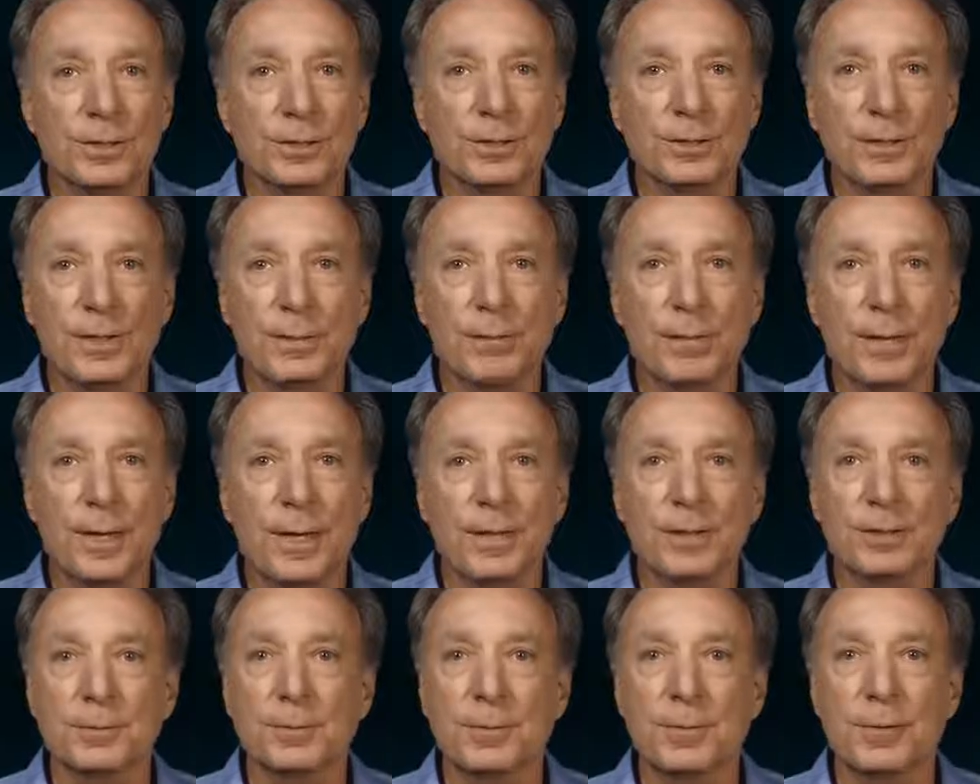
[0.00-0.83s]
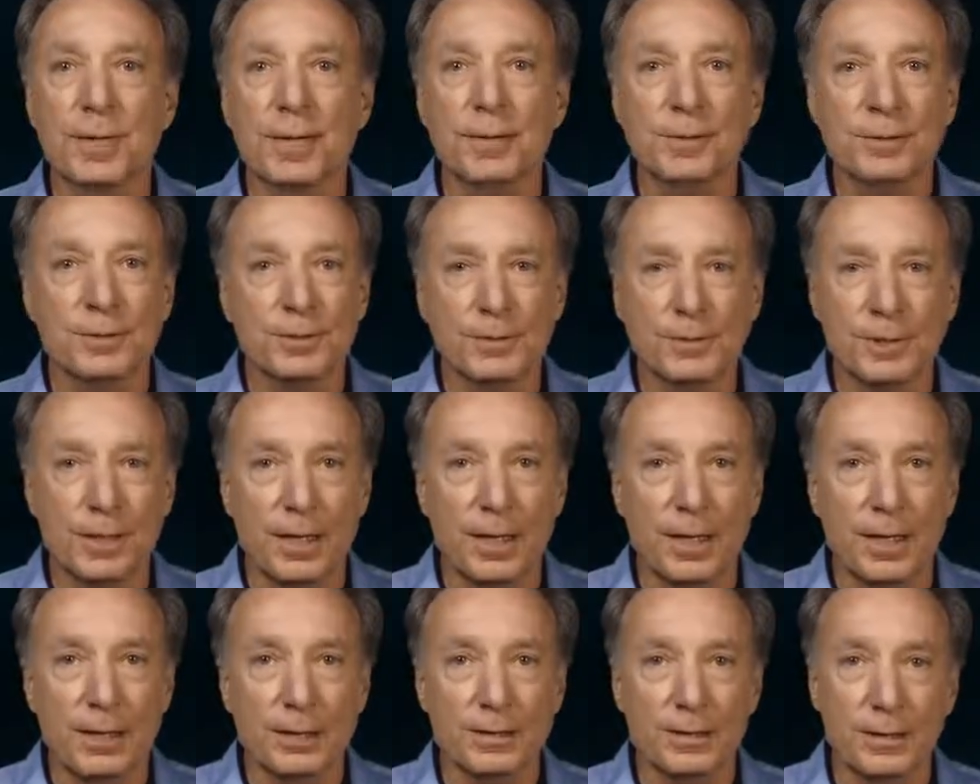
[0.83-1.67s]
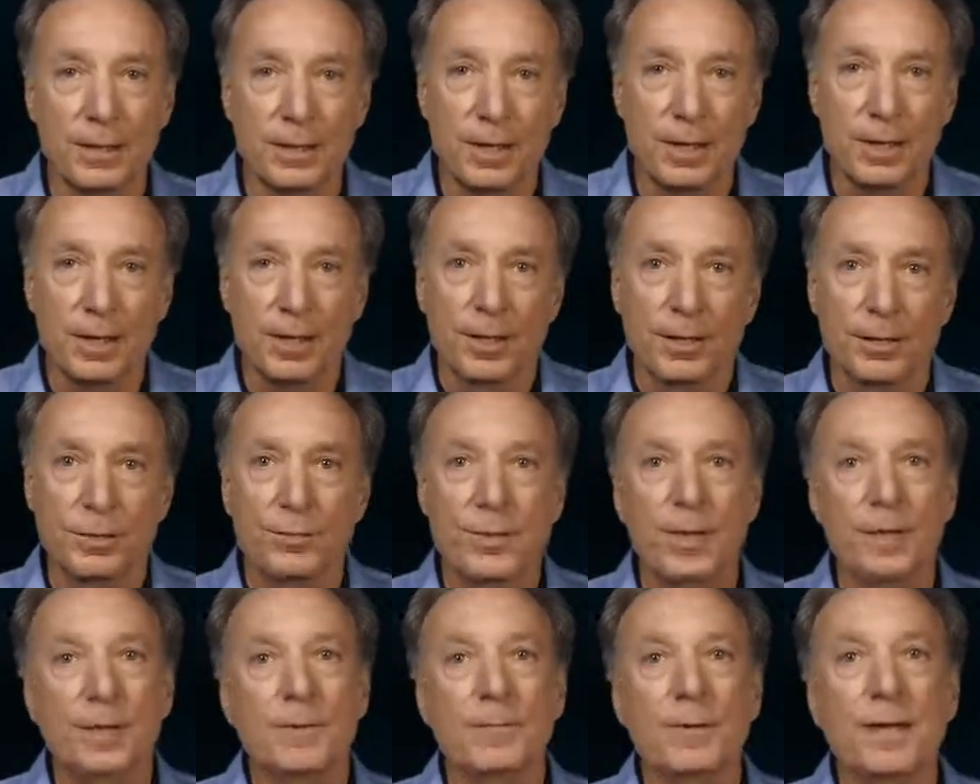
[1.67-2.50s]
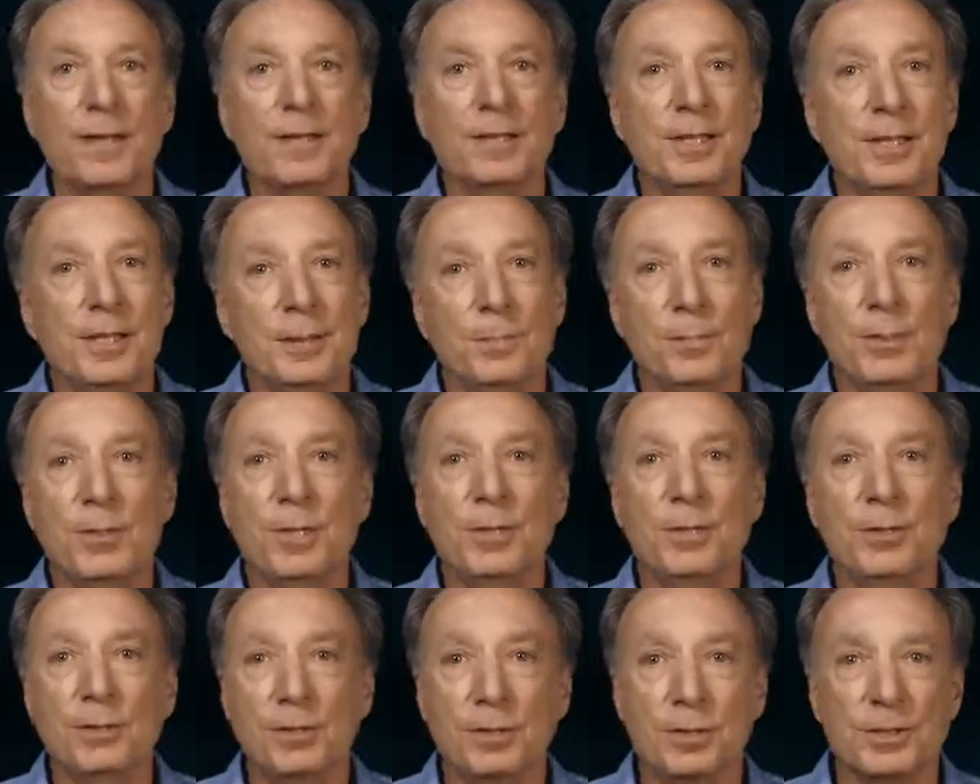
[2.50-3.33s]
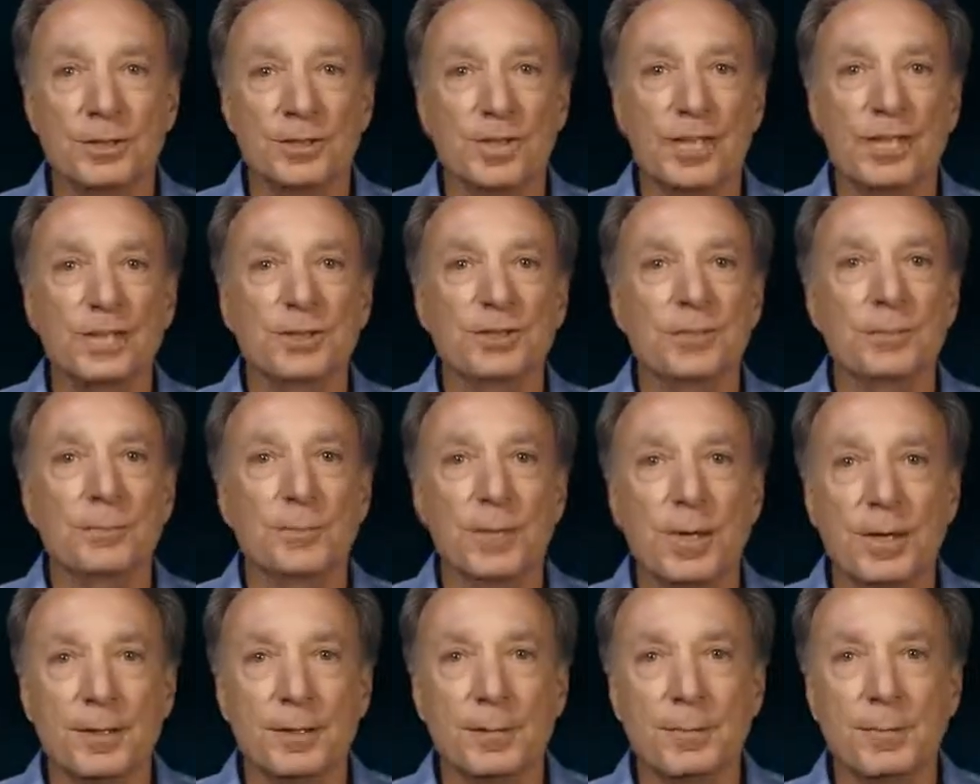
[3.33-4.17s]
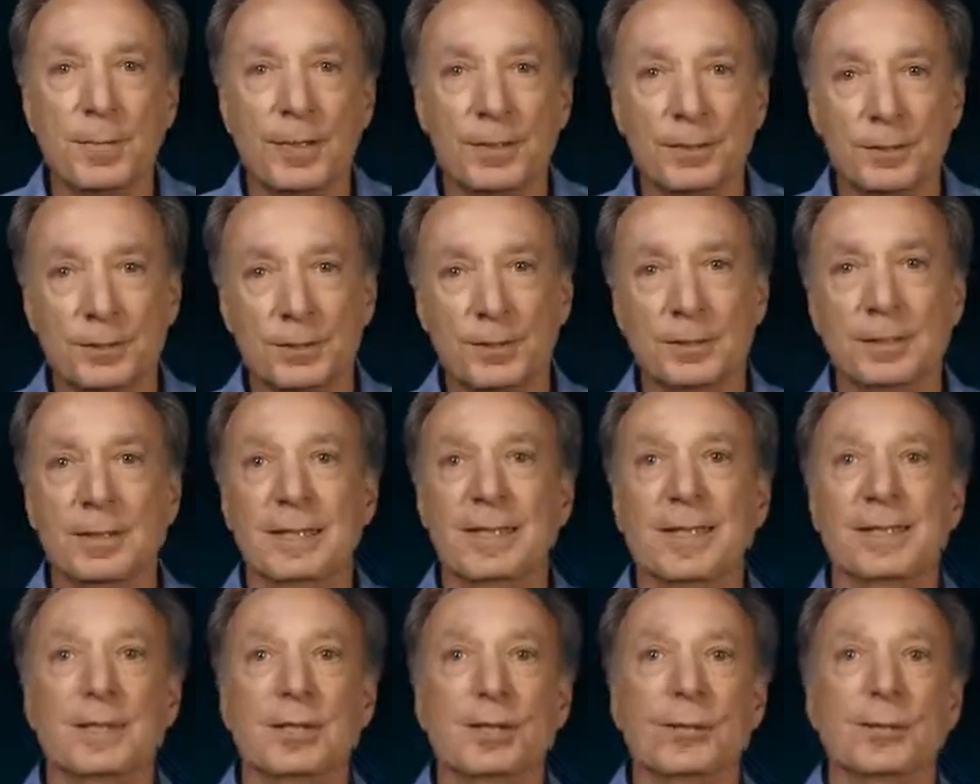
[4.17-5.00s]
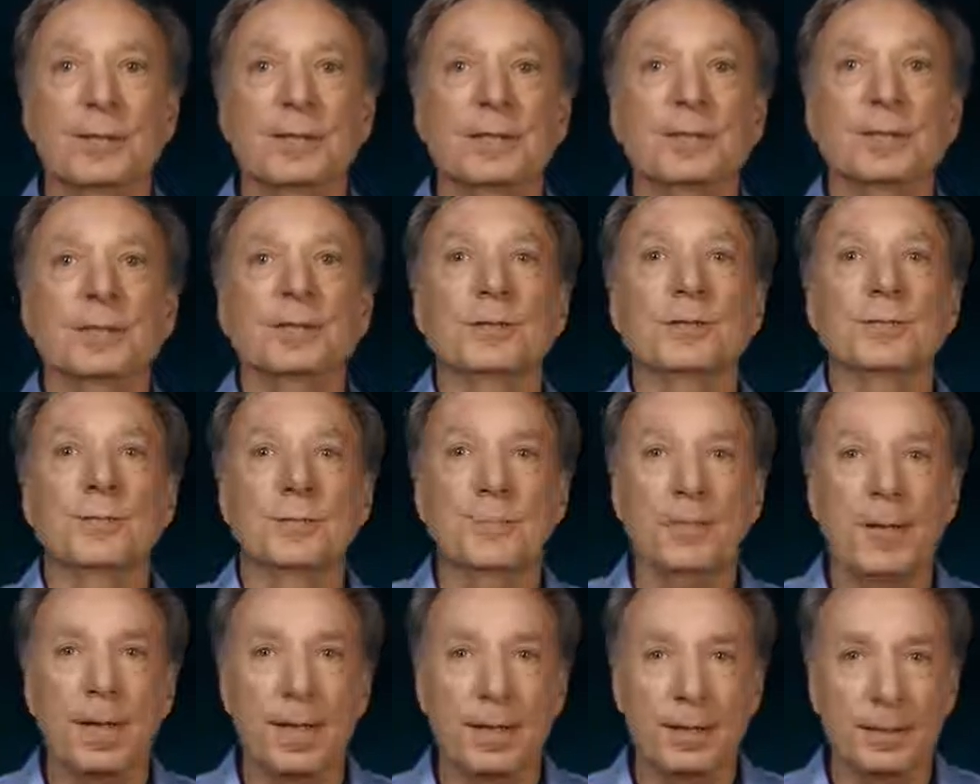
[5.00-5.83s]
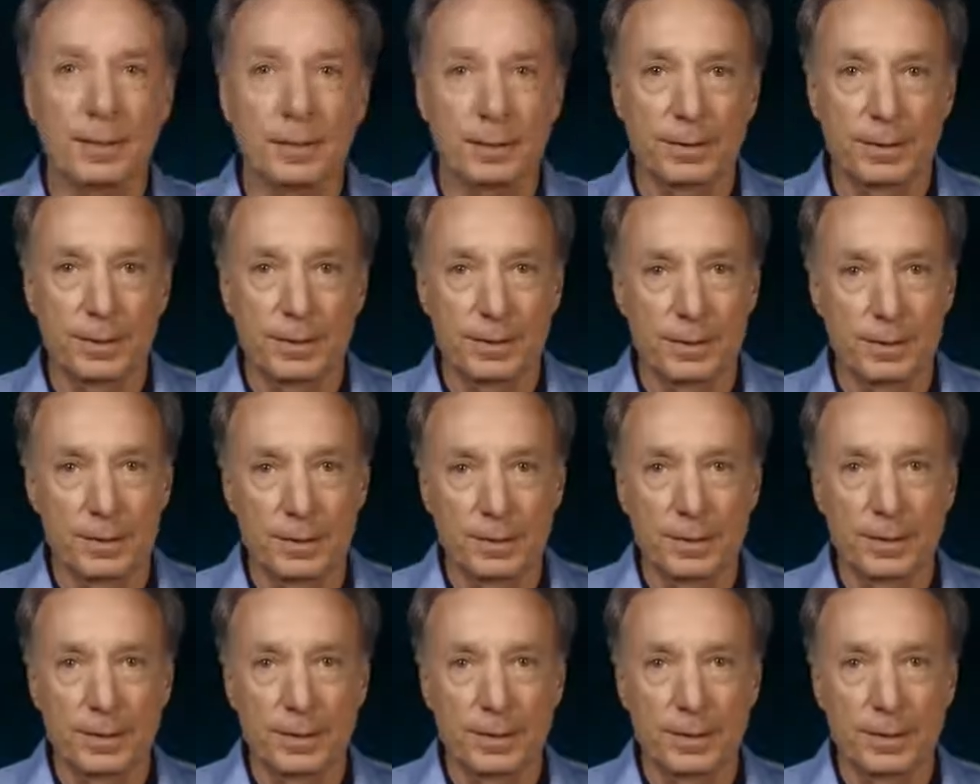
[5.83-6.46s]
to submaximal exercise, the rate of ATP utilization by the muscle increases dramatically.